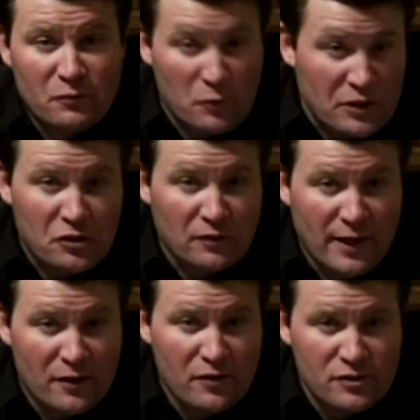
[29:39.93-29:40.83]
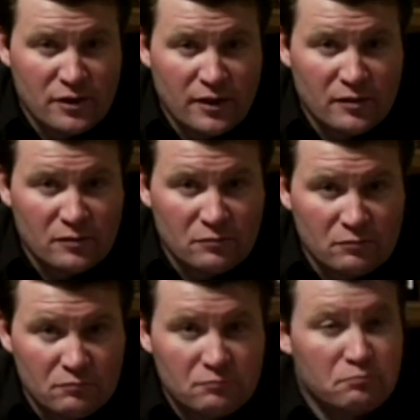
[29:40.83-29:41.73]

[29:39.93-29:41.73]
read your letters and